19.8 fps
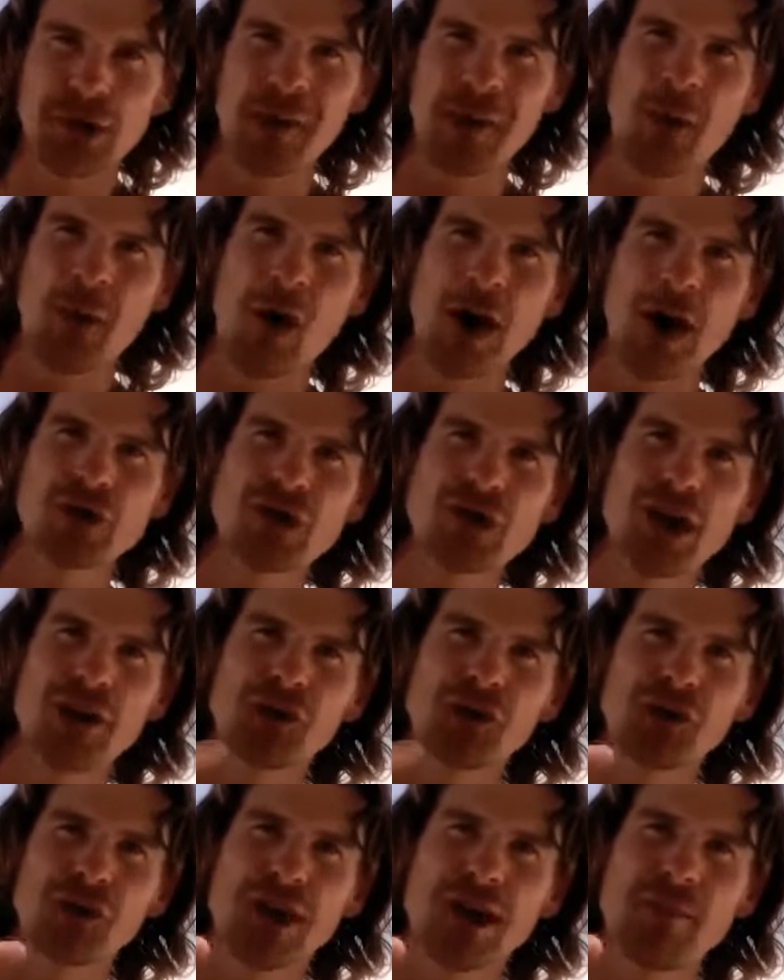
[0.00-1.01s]

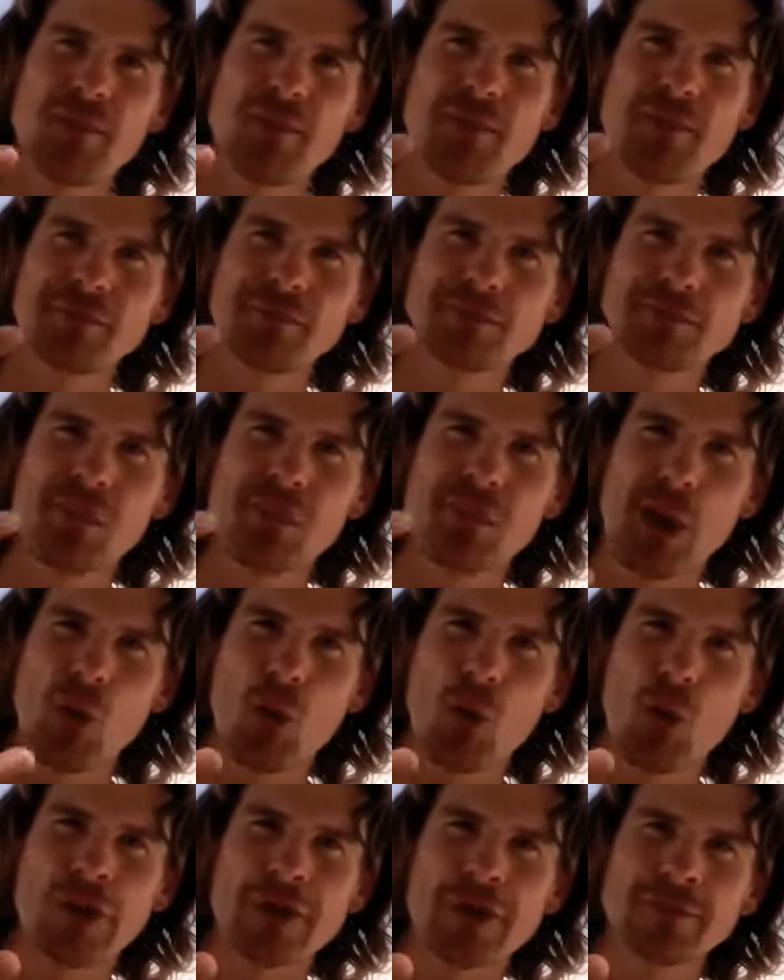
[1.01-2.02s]
carbohydrates, sleep,
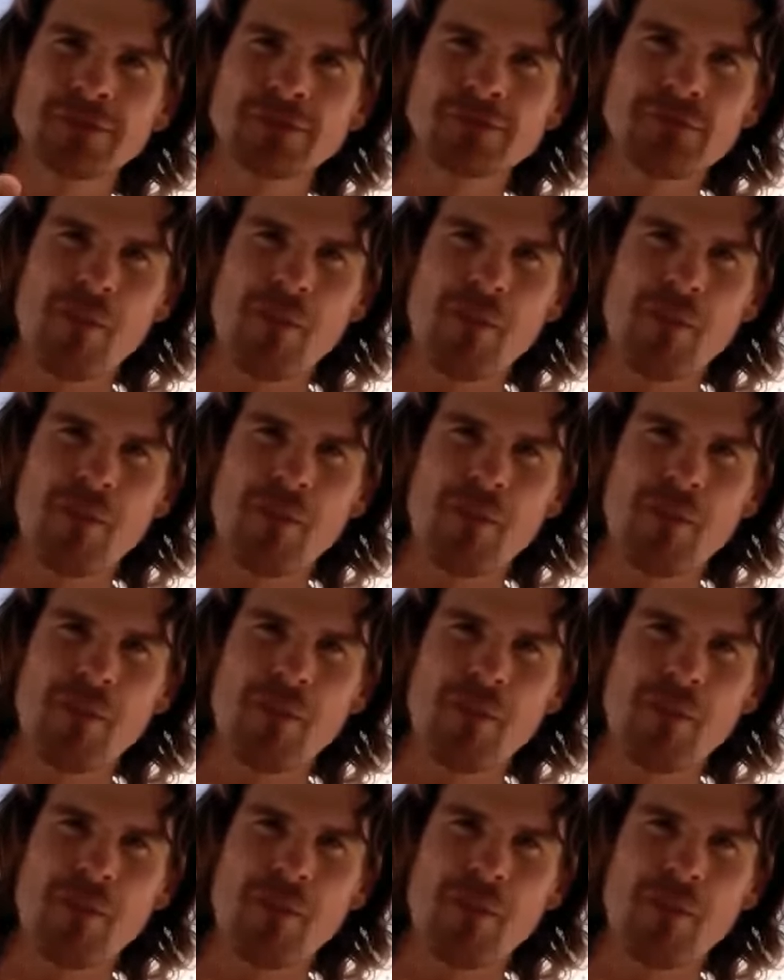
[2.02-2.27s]
and water,